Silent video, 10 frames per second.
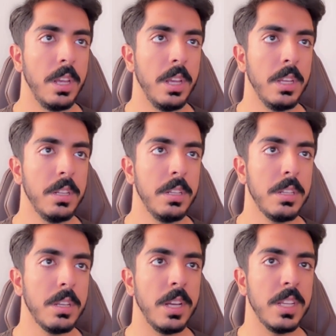
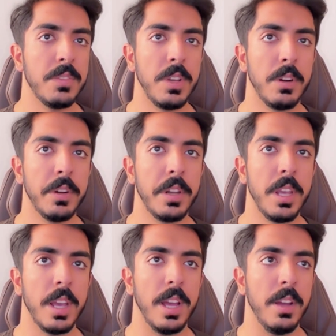And as we
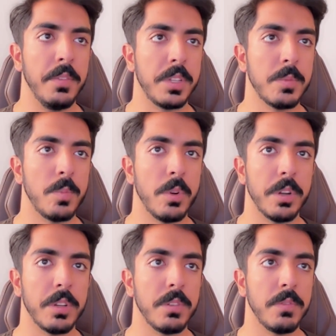already have
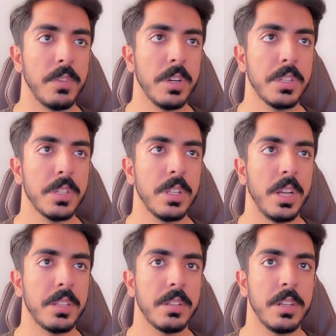exported the first
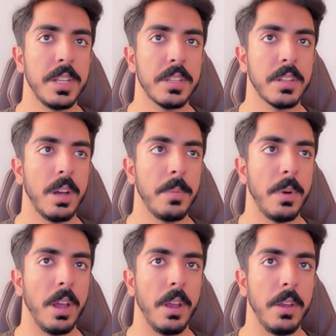slice on the desktop,
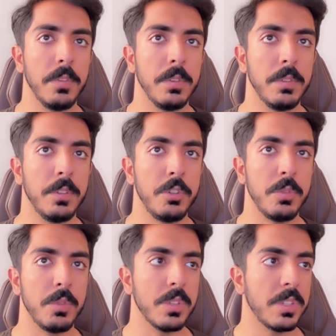I will
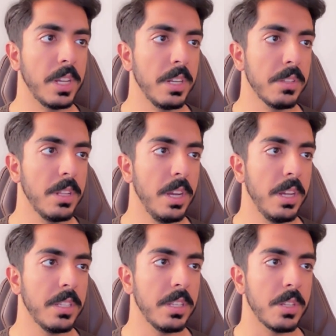choose the second
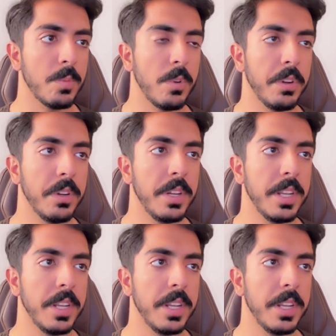slice, export it on the